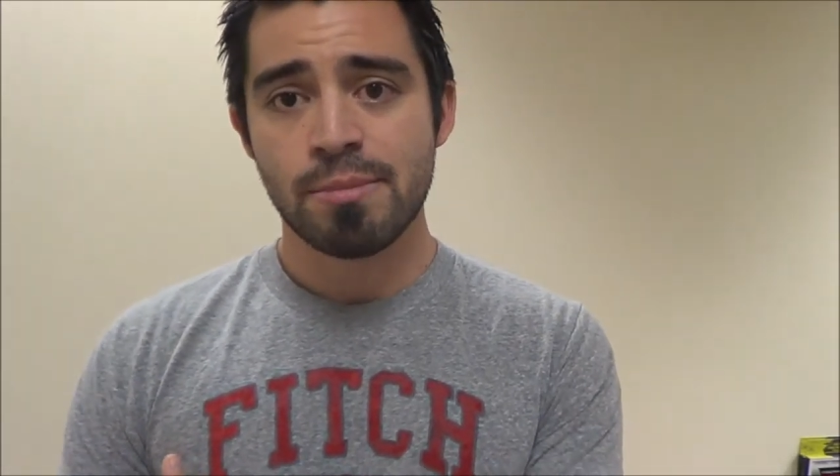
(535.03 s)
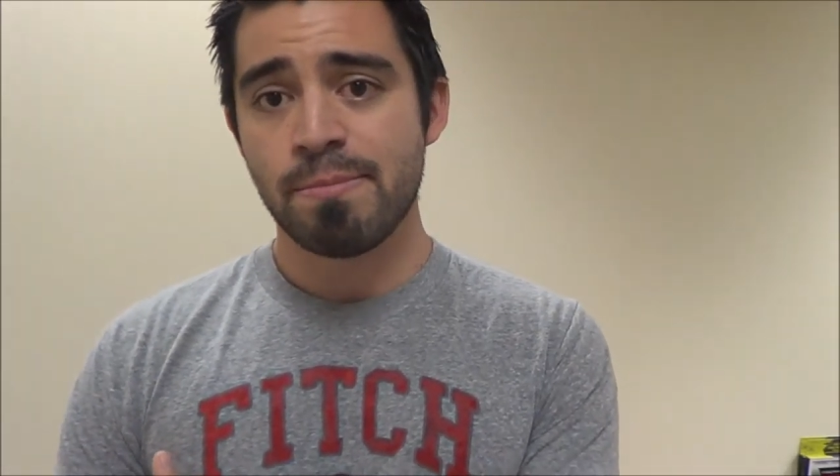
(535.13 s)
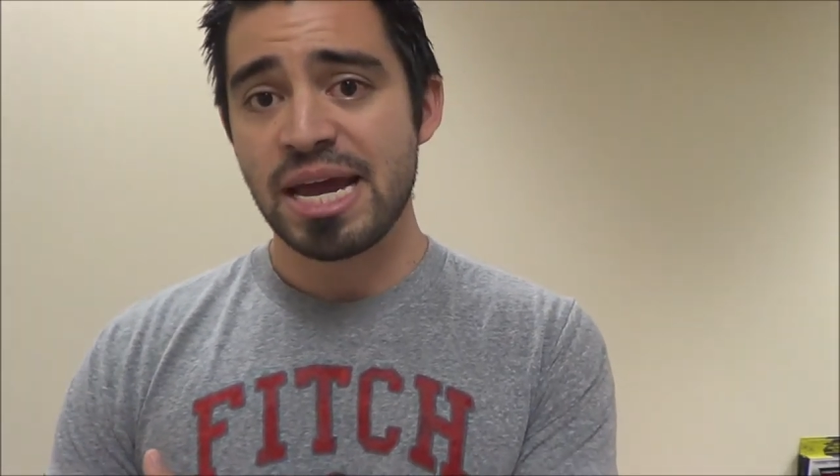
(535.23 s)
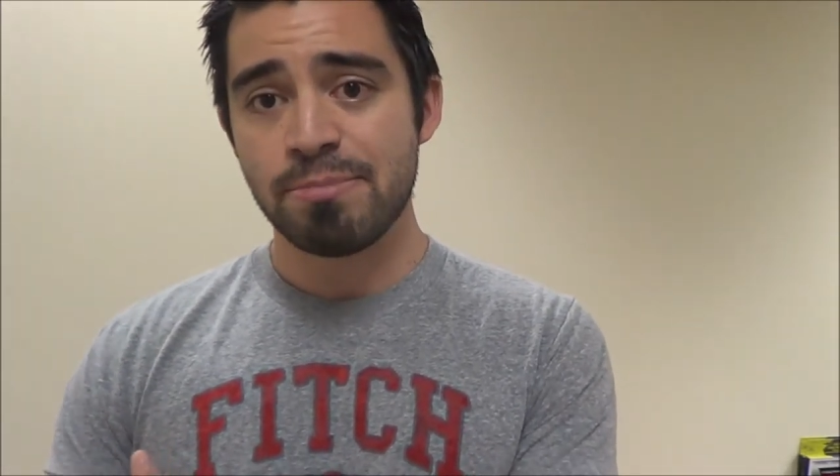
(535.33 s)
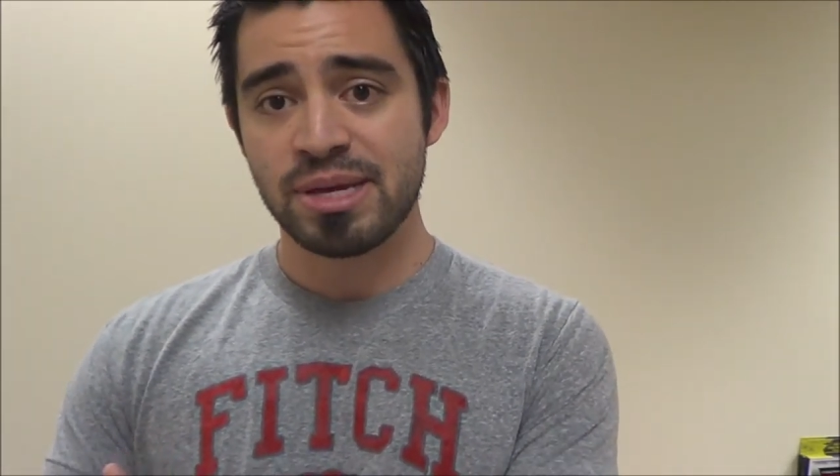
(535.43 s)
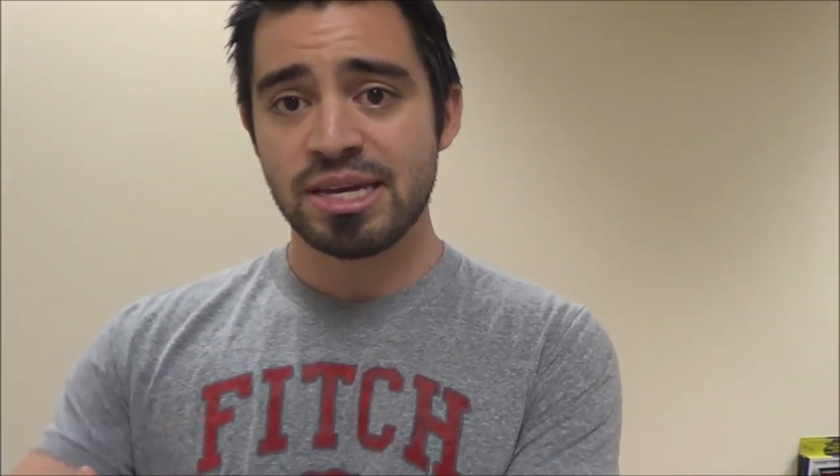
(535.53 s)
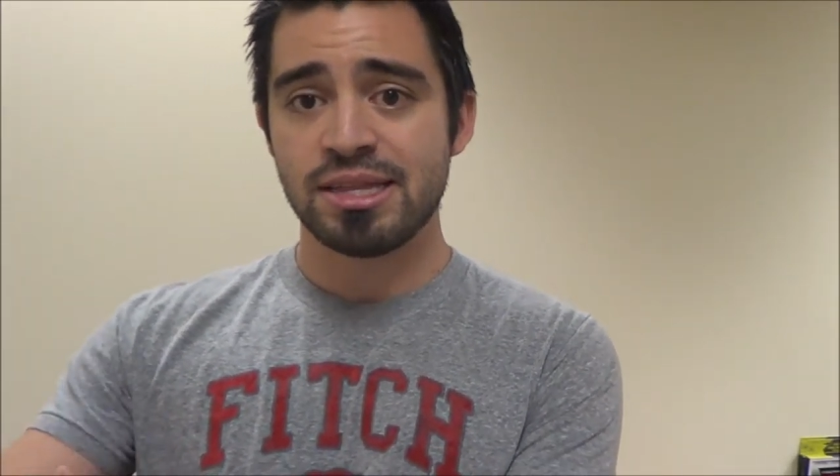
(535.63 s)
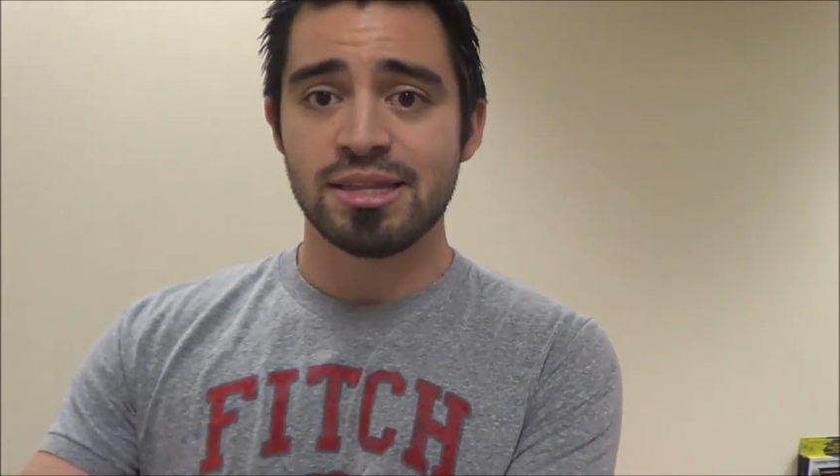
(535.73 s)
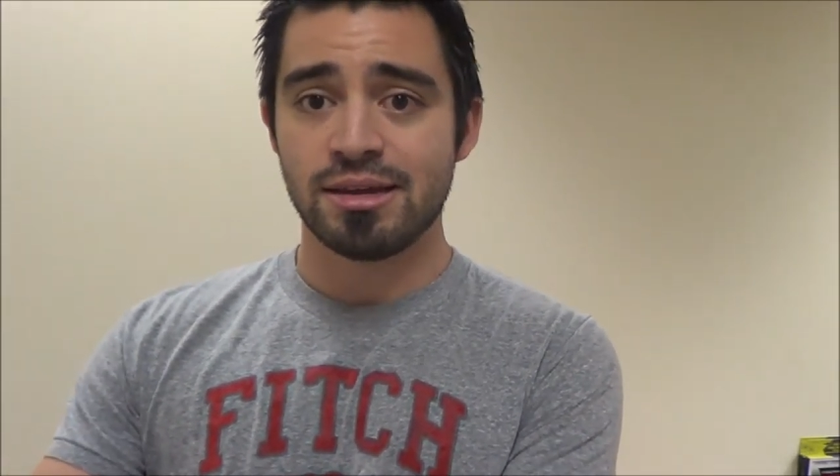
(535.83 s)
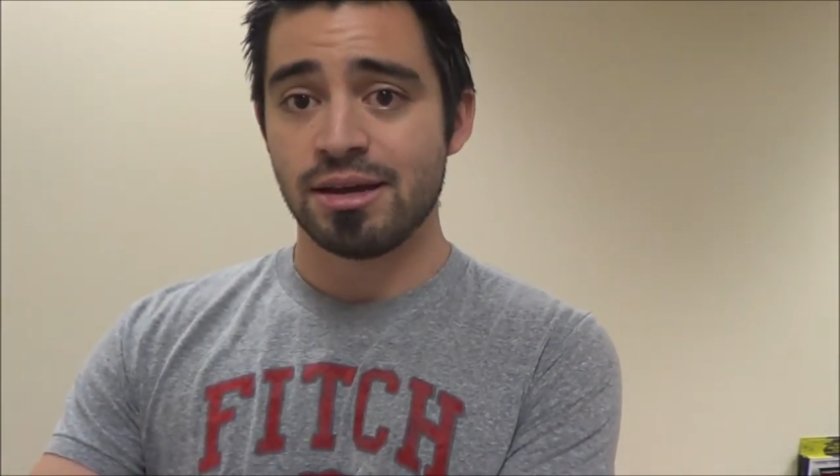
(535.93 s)
Maybe
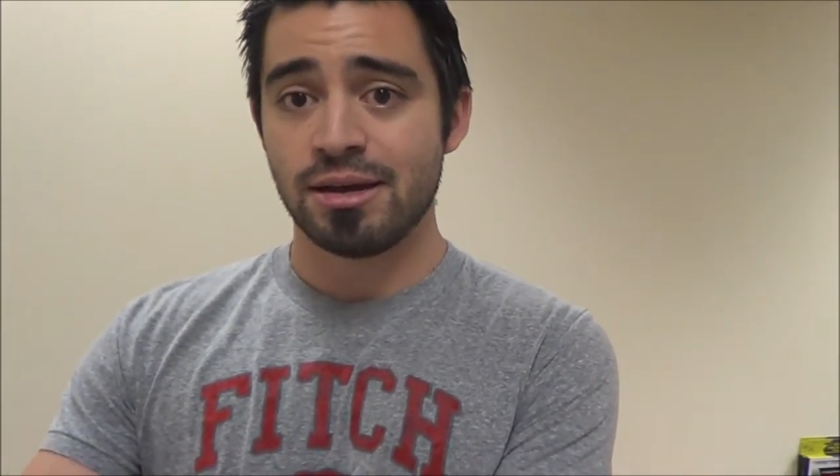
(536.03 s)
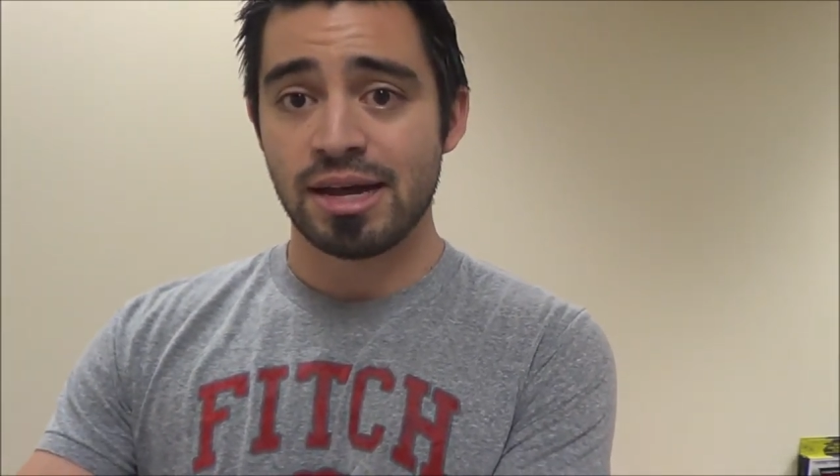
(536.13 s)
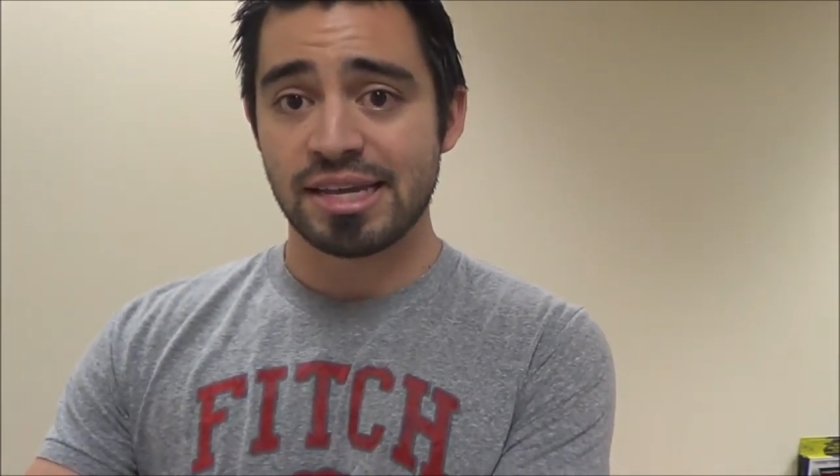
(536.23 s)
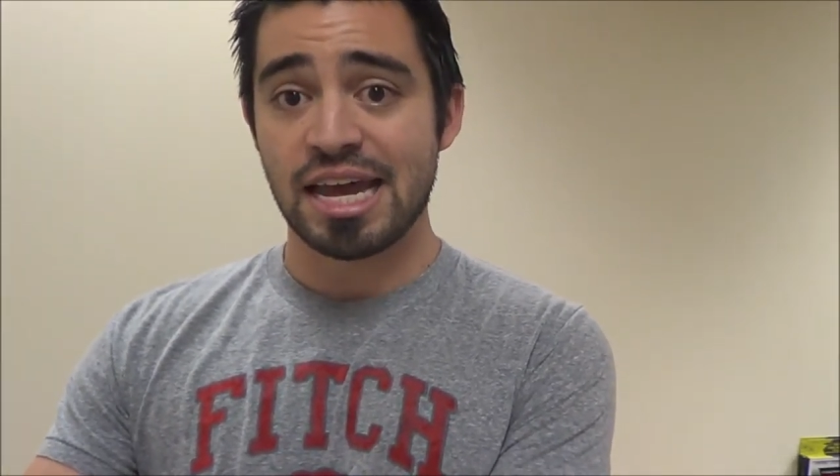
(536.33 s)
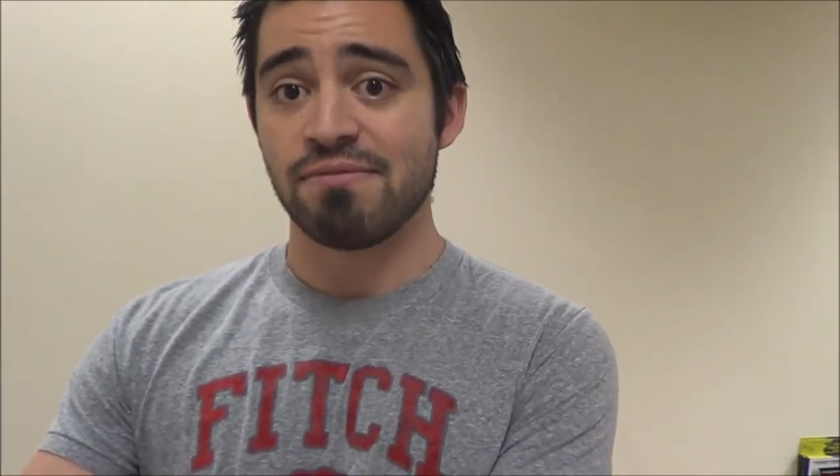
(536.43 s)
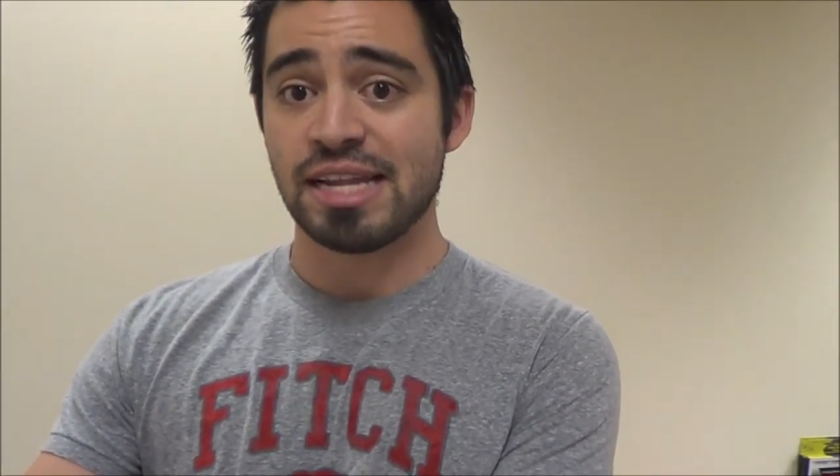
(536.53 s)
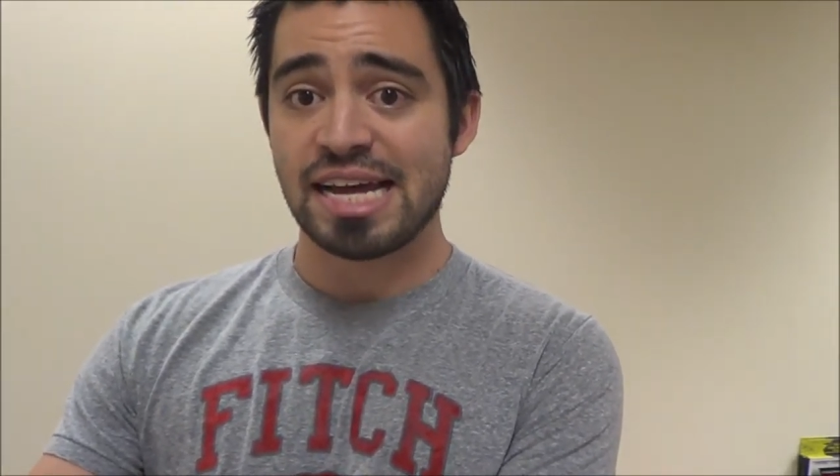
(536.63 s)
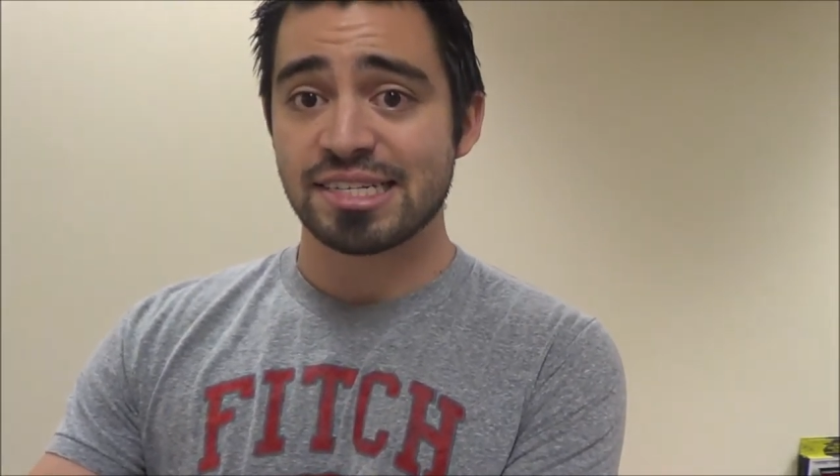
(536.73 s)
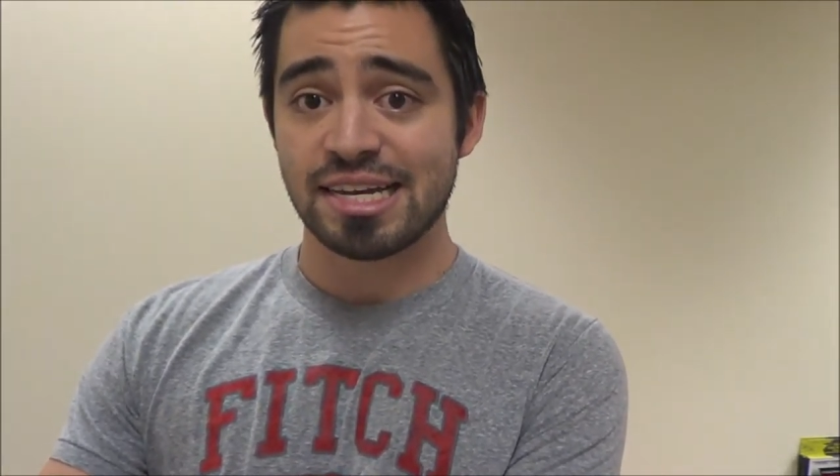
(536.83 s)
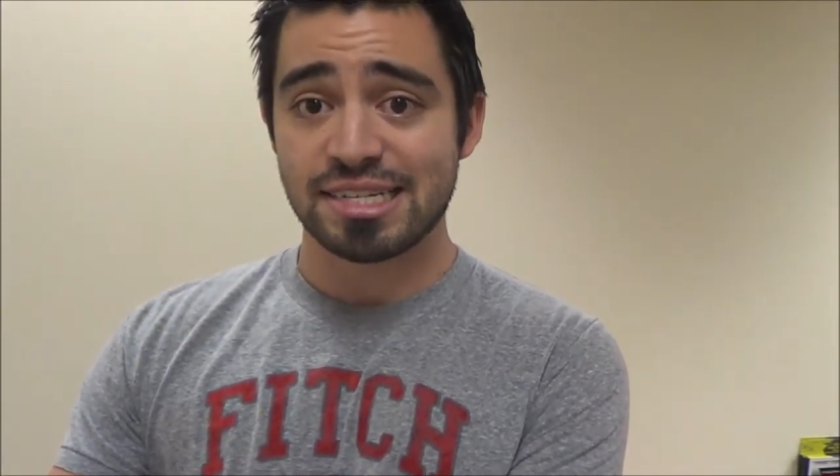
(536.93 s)
Cain
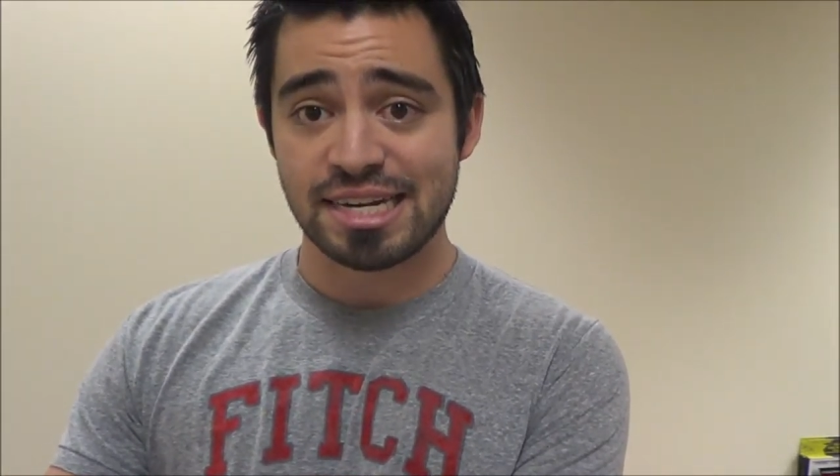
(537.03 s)
Velasquez